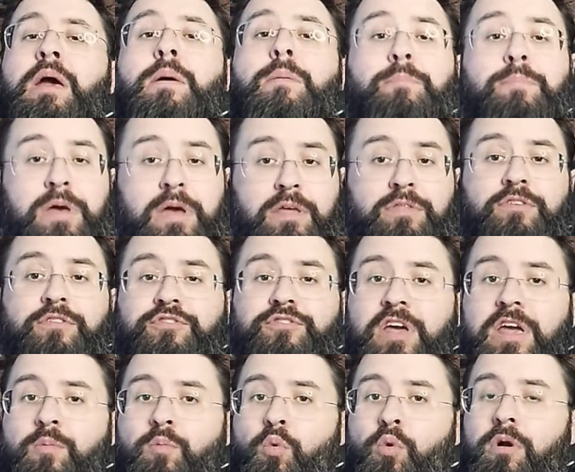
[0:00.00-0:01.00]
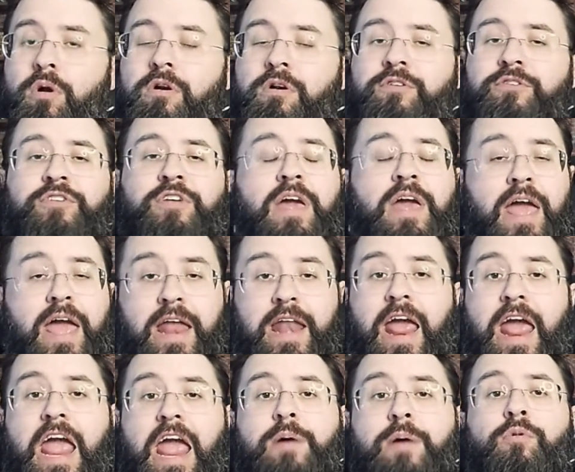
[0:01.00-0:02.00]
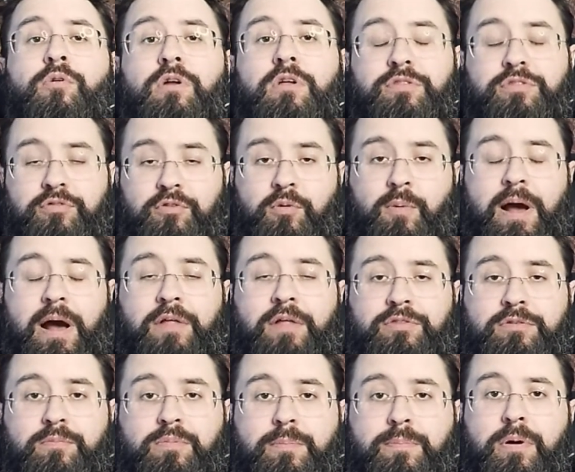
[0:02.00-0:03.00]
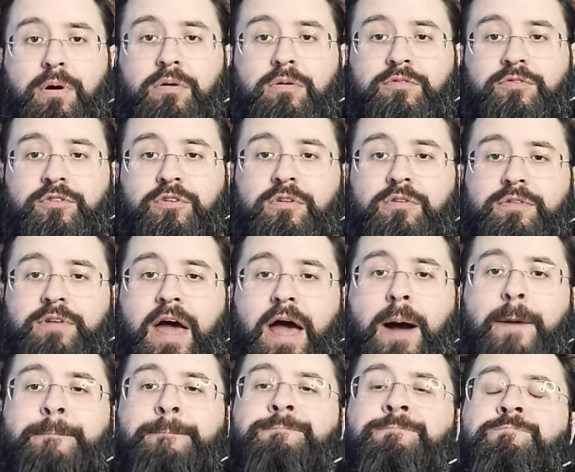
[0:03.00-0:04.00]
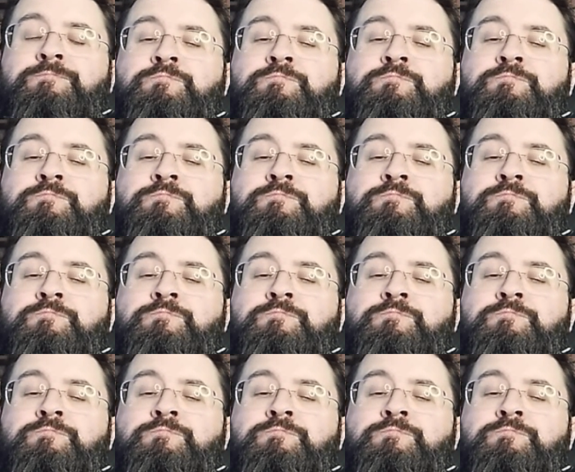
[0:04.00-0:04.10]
pick the same words and hammer it throughout the proposal. Now,